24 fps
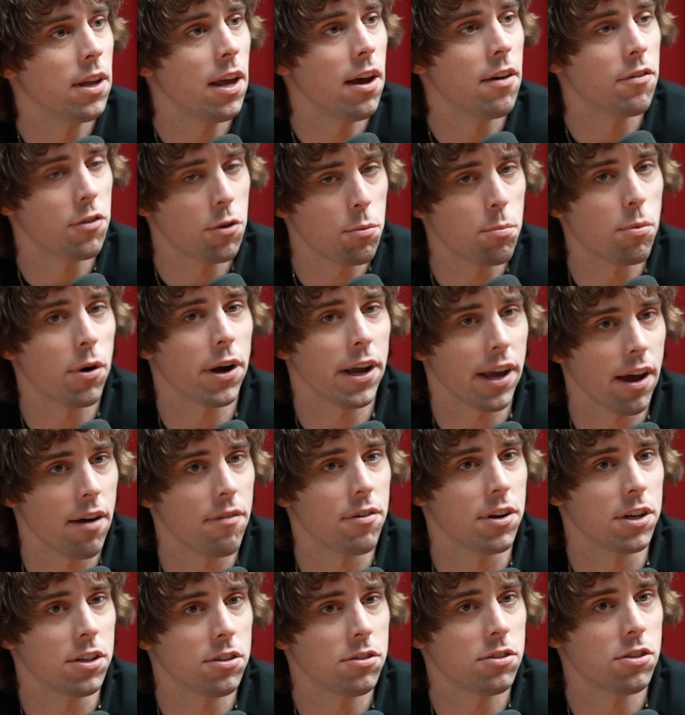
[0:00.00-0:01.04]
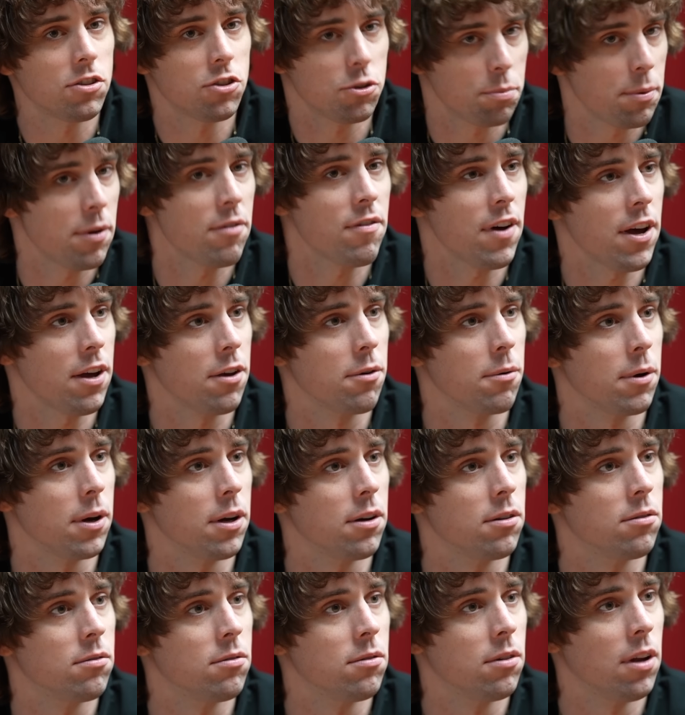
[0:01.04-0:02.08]
yeah. If you bring evidence, it should be
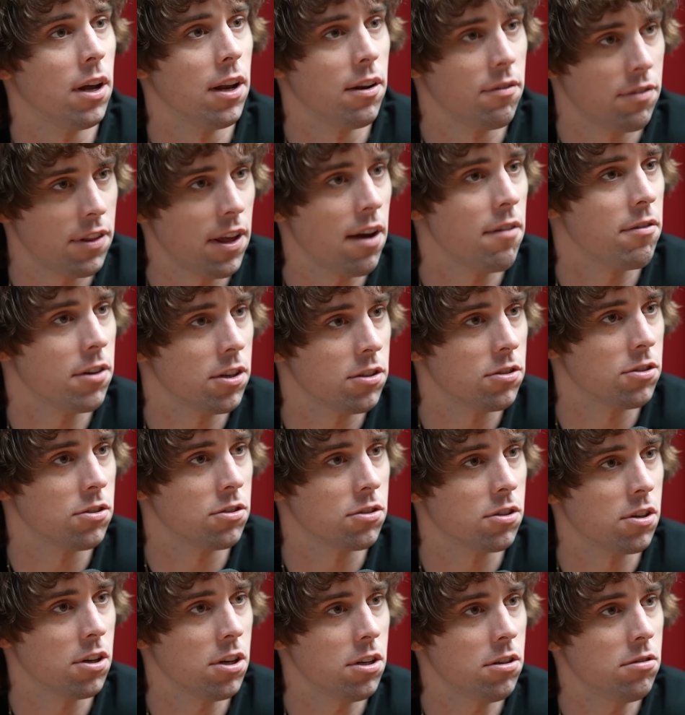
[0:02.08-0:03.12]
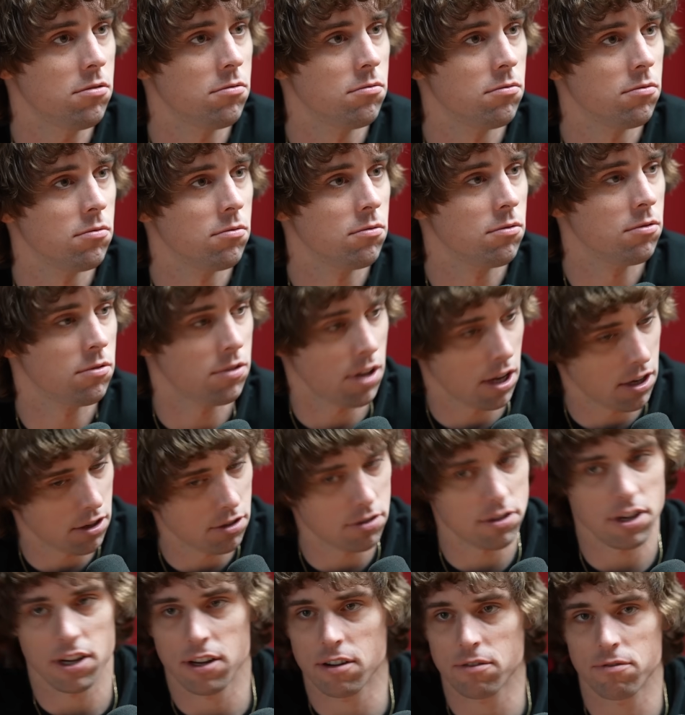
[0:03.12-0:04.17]
evaluated. Yeah, and if the evidence is good, then
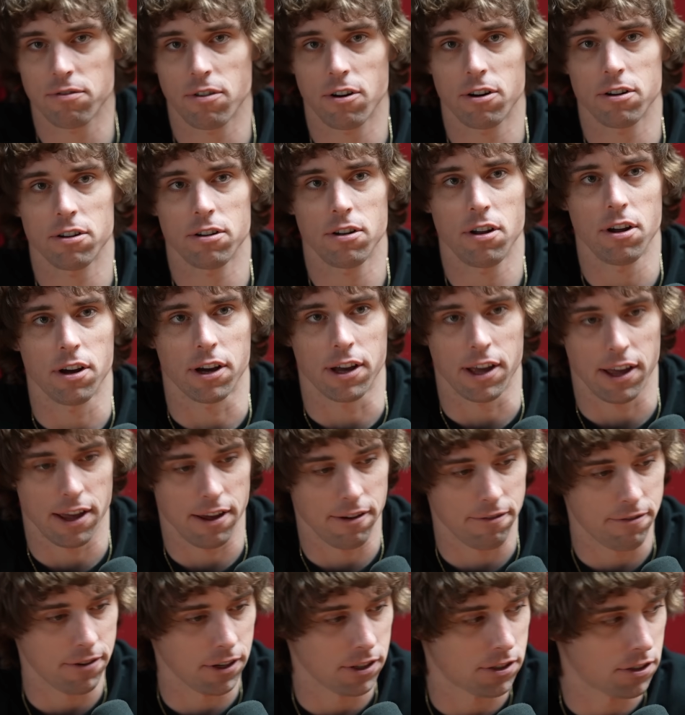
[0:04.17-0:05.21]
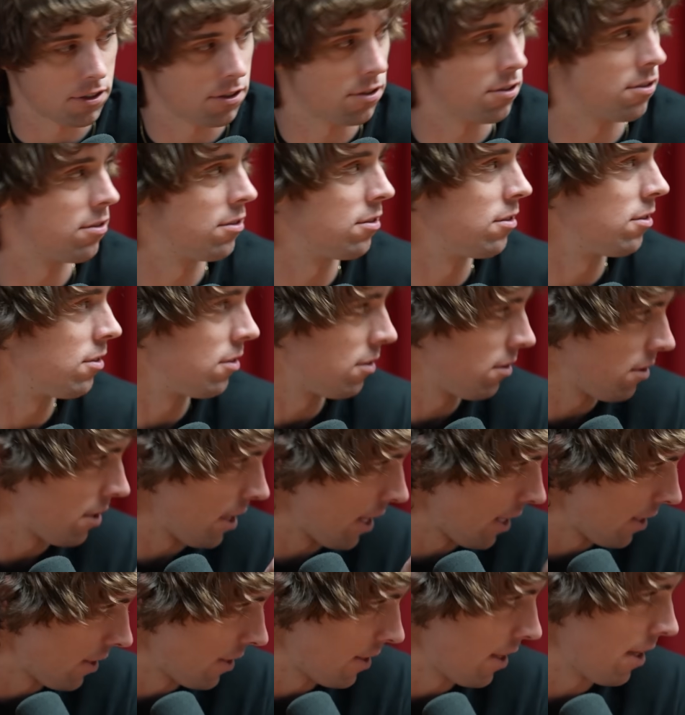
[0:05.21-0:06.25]
you take a farther look. If yeah. it's
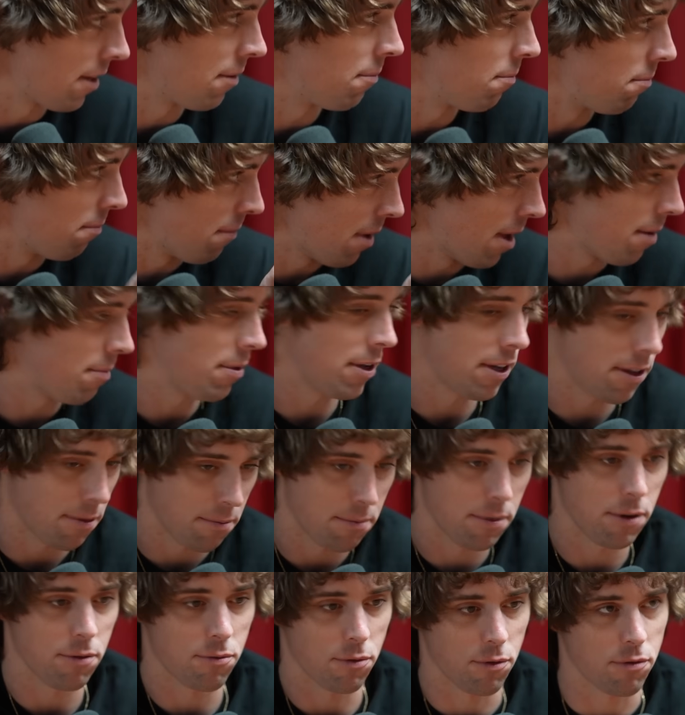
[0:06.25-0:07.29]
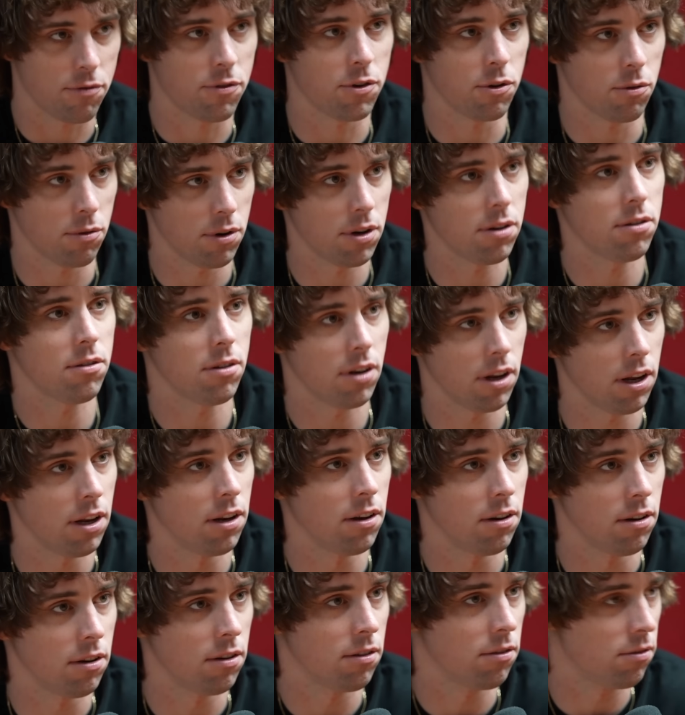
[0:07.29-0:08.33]
things that maybe can be refuted
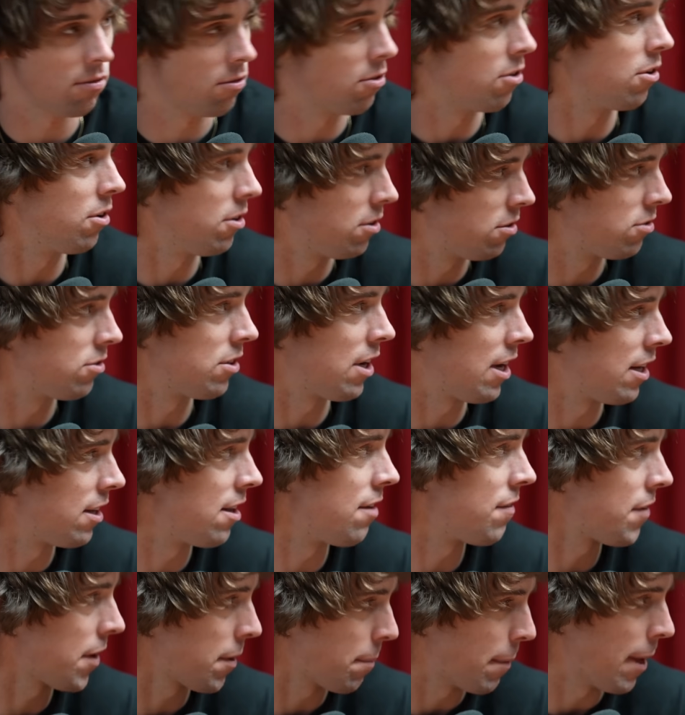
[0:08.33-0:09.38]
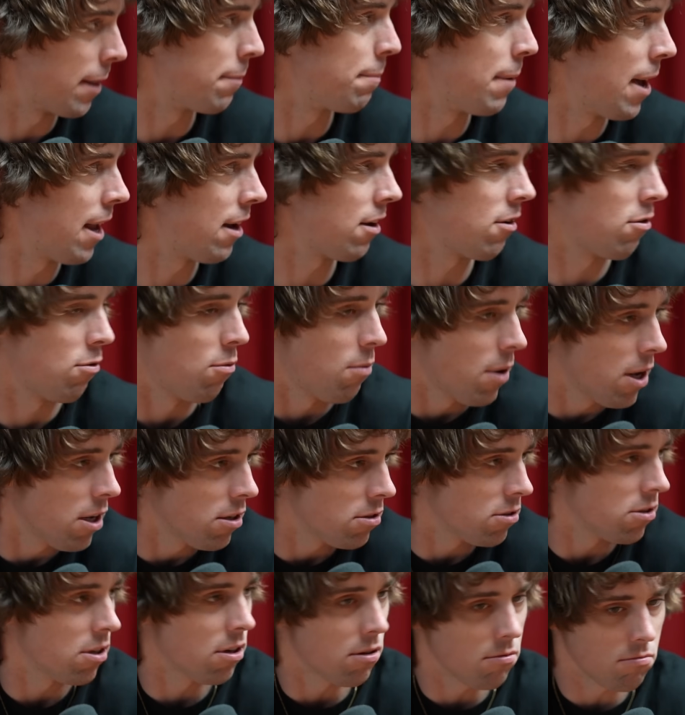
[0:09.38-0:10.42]
in good scientific mathematical
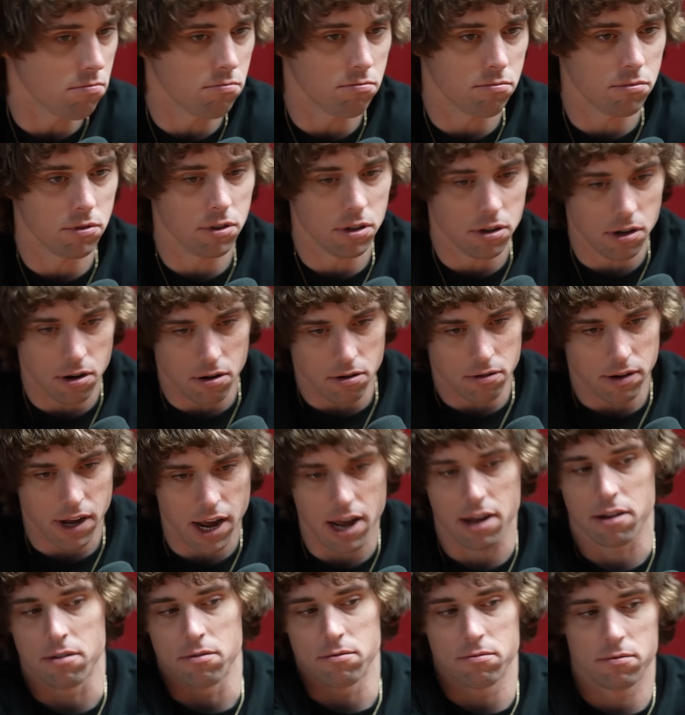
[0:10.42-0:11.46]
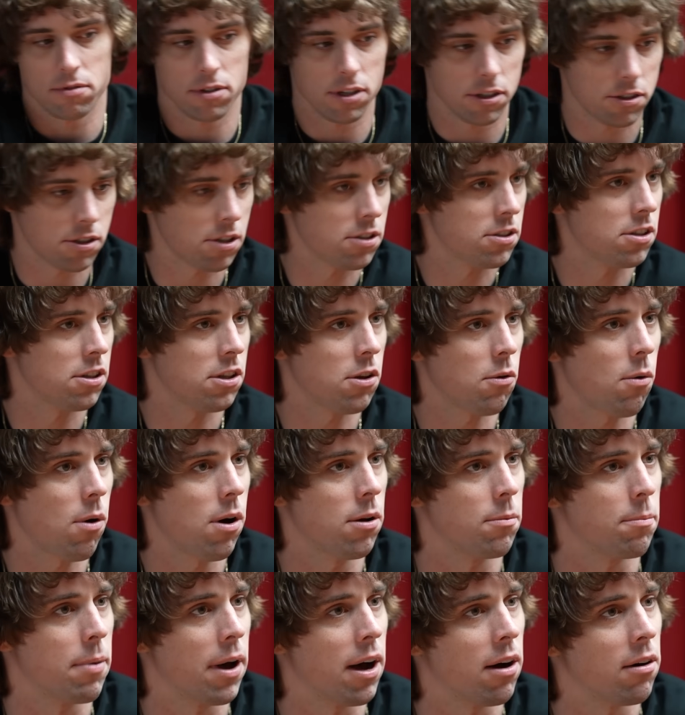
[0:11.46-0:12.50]
ways, then you go okay this isn't the
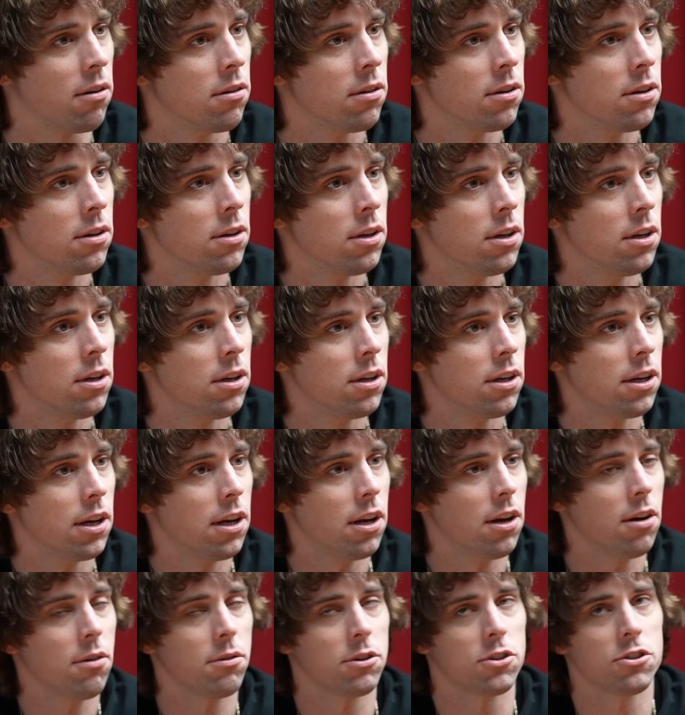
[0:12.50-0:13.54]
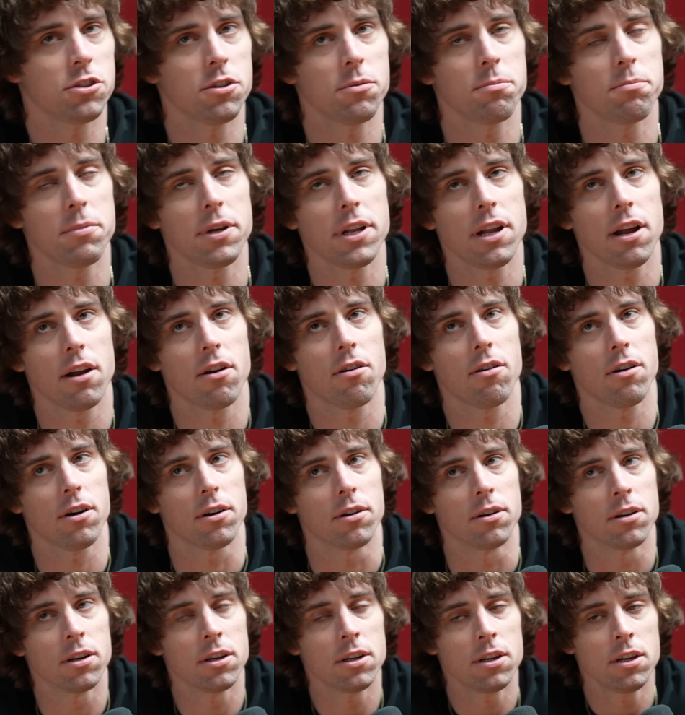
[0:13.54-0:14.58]
one pal yeah, yeah, you know it shouldn't be that
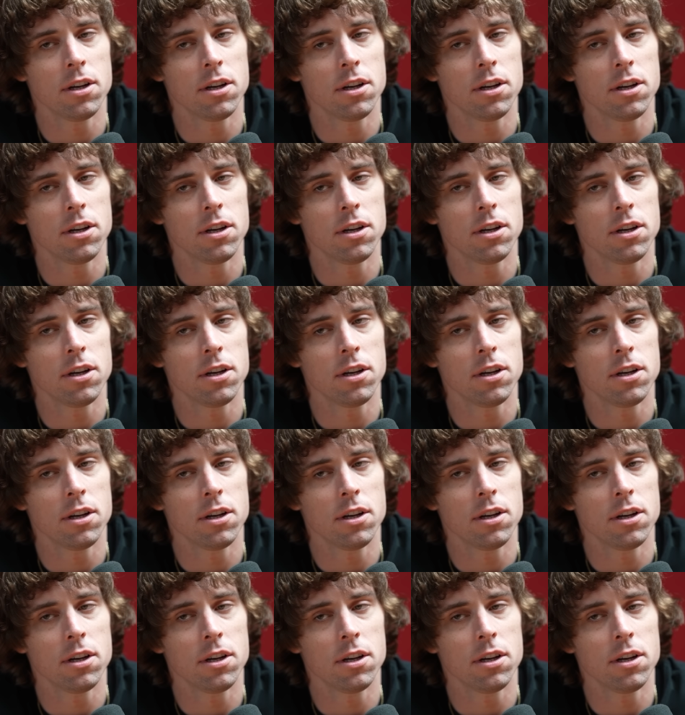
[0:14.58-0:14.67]
hard